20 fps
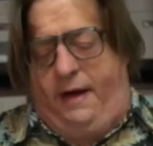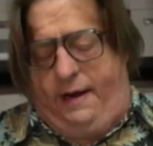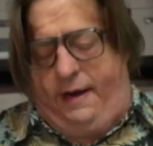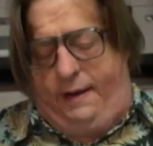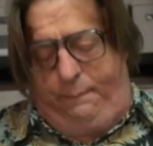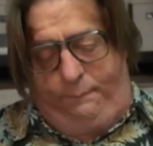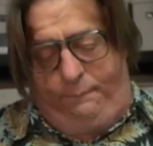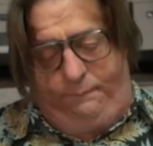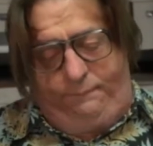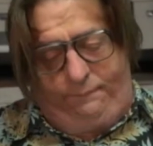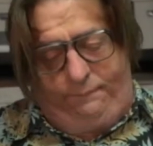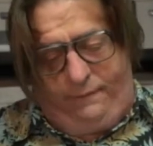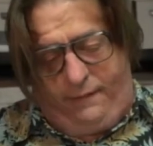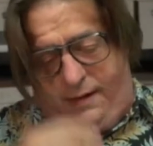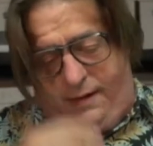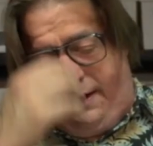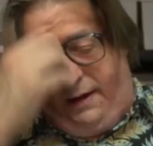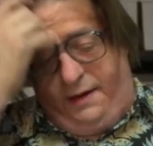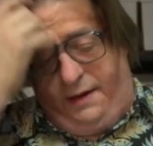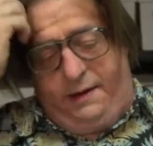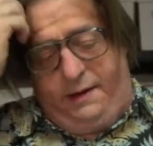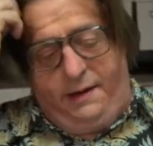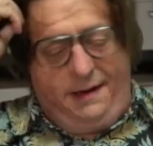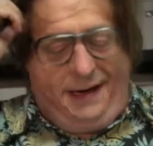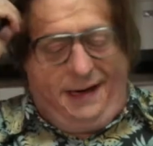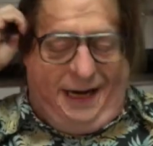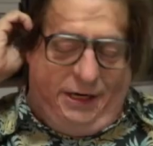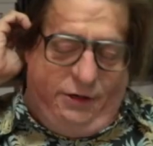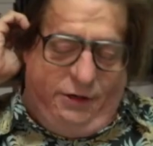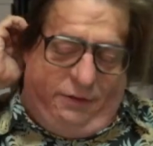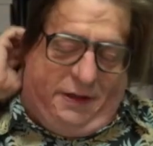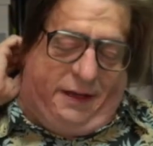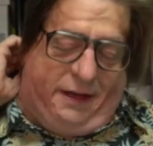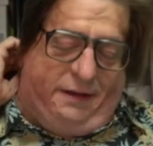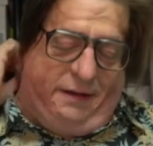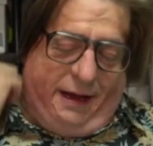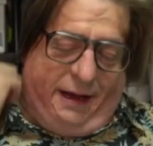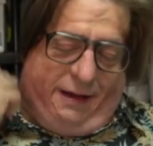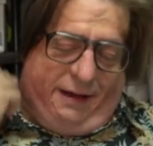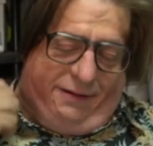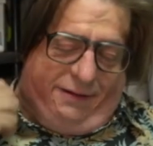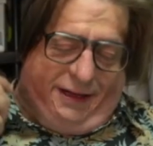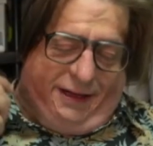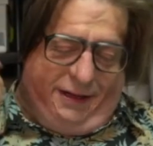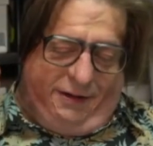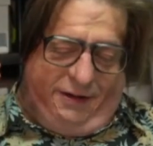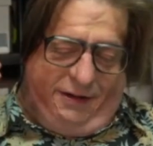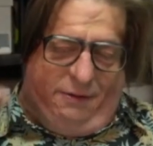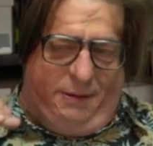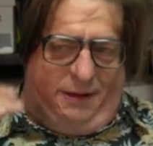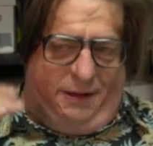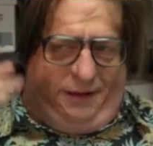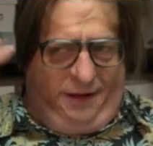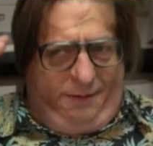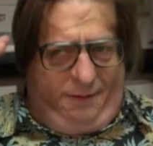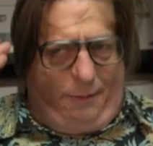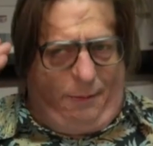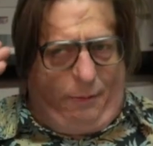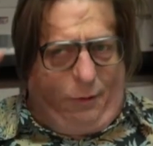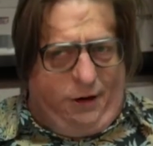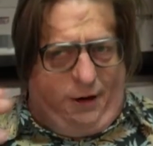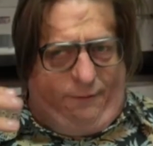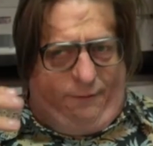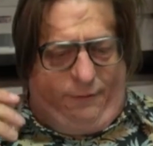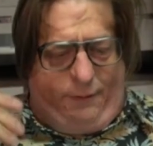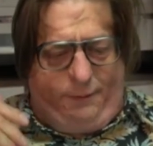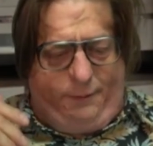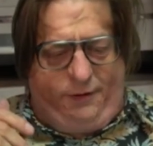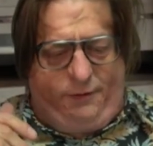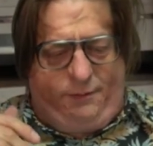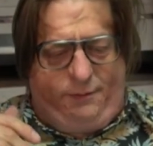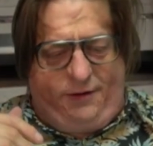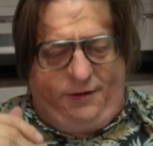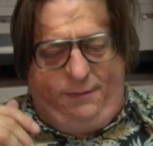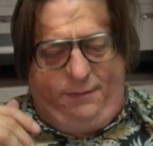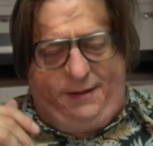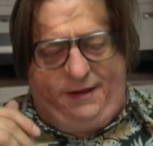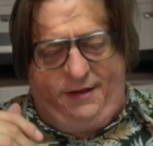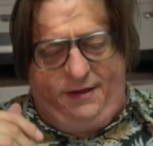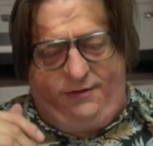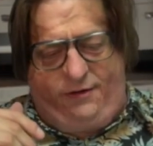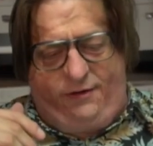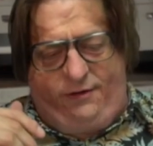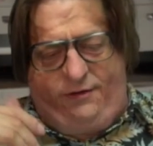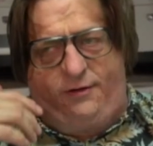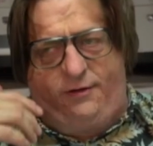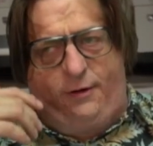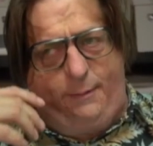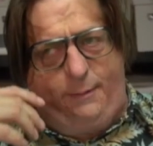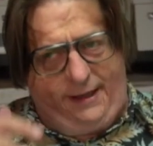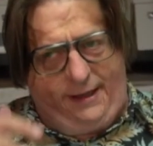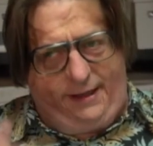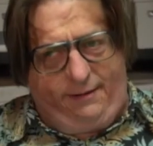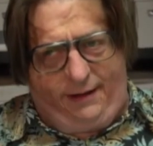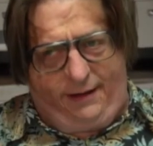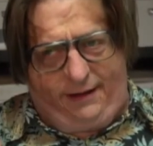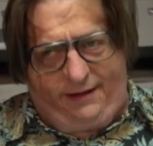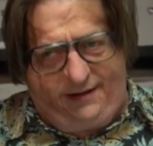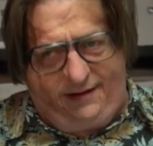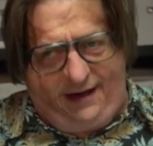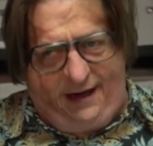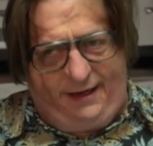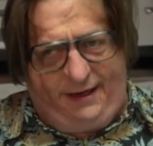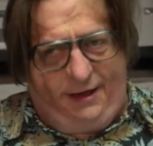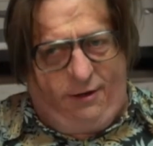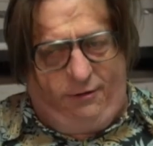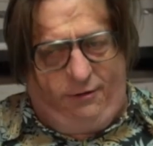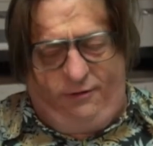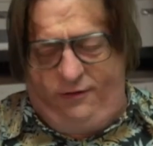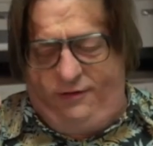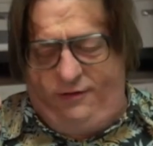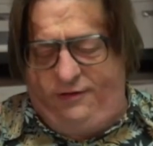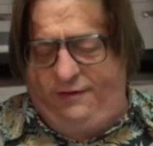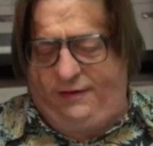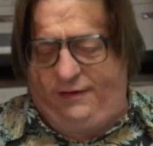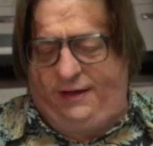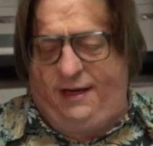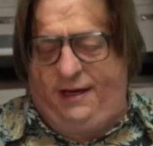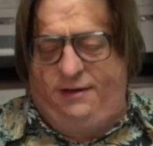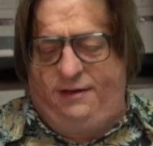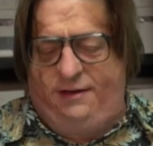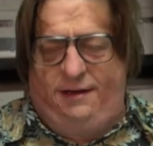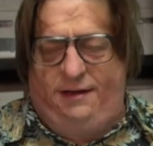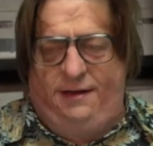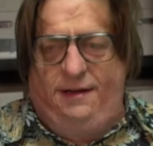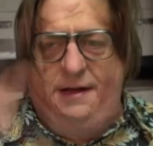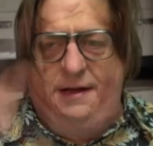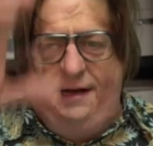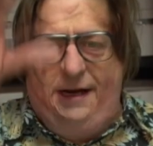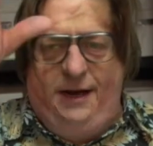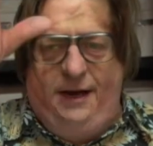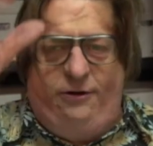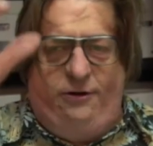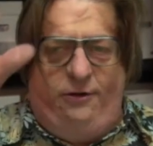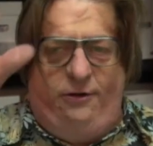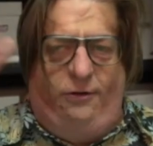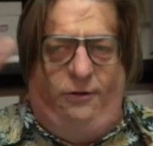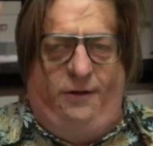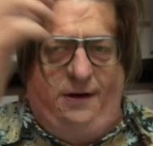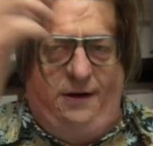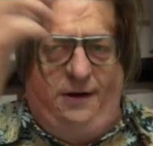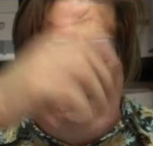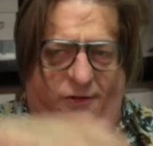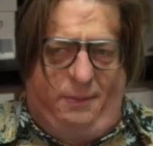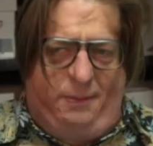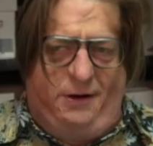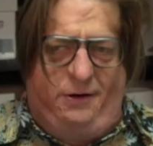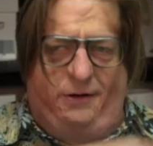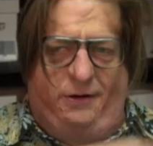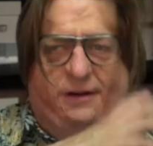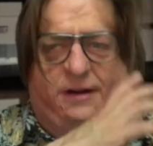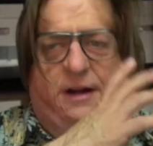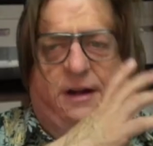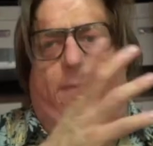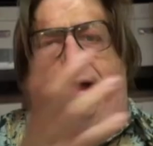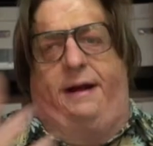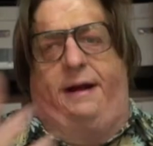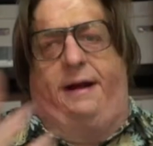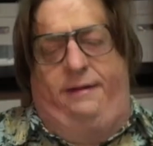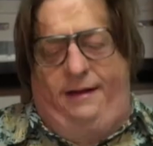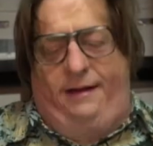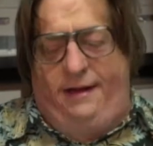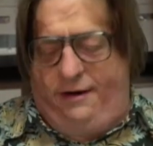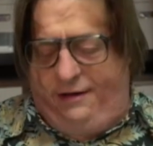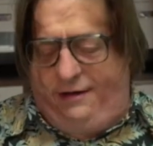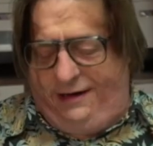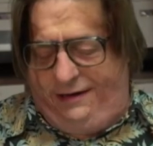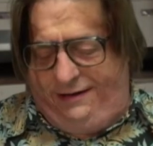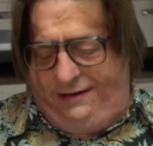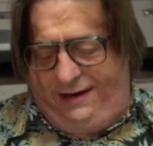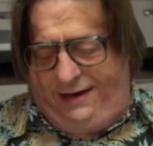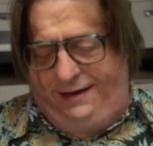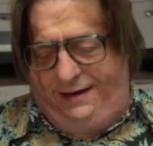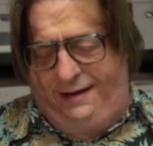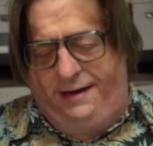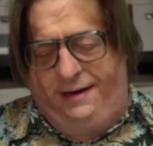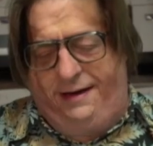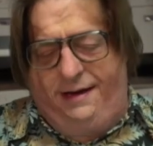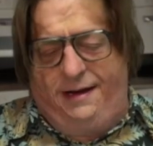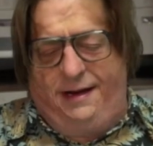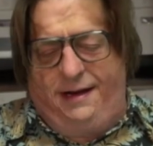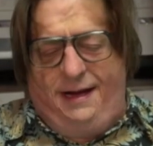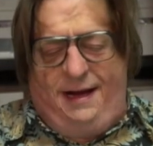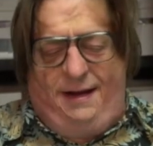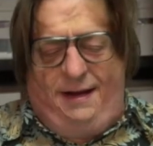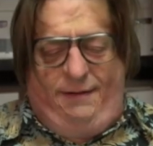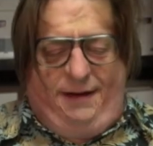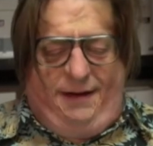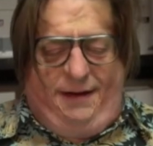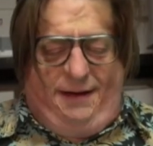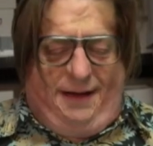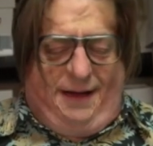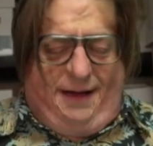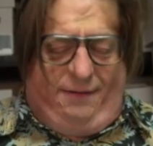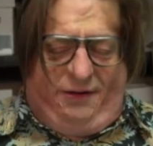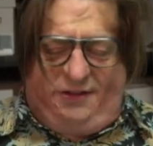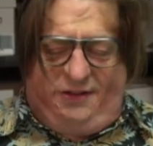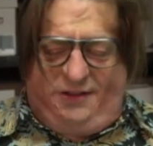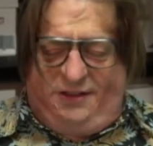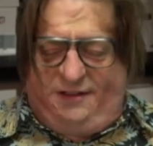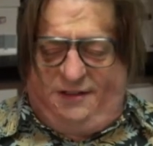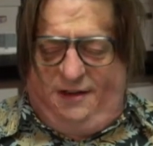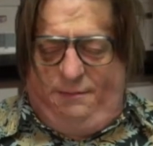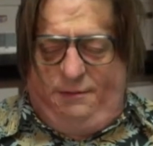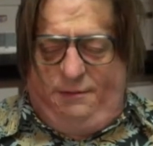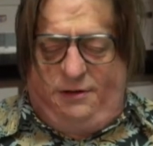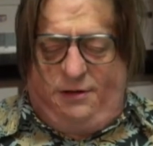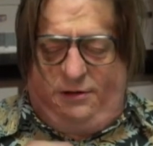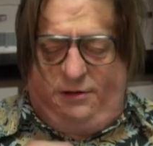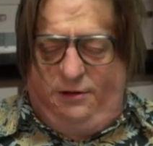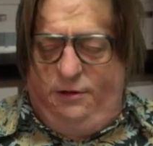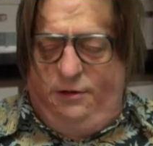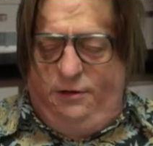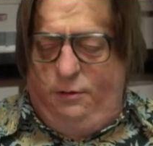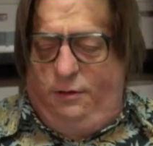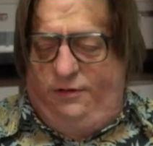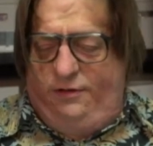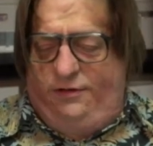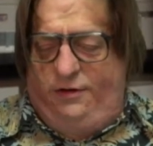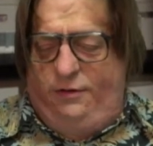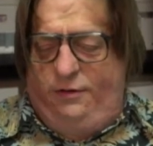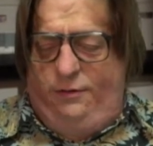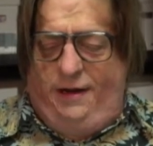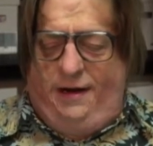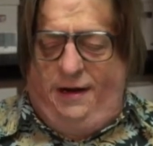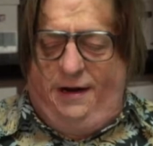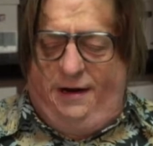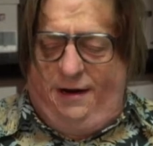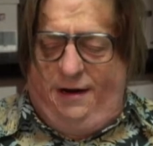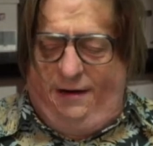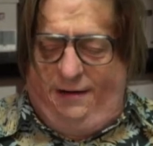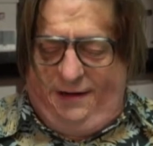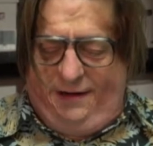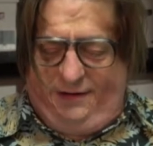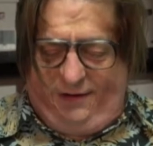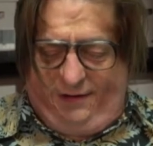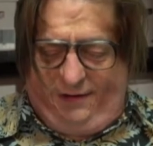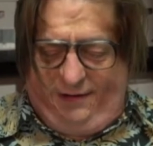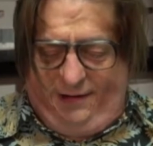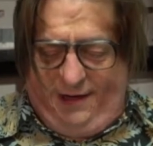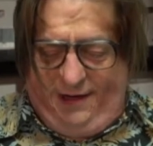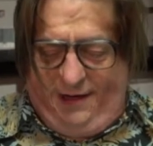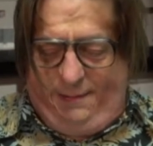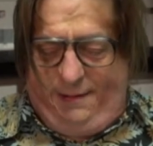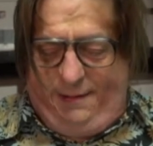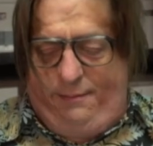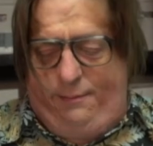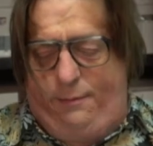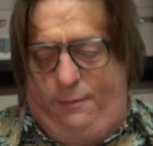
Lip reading: I do think, yeah, like, it could be a little bit more helpful, especially because there's so many, like, side characters and stuff that get introduced and then disappear and come back later. And, like, having some clue as to who they are that's a little bit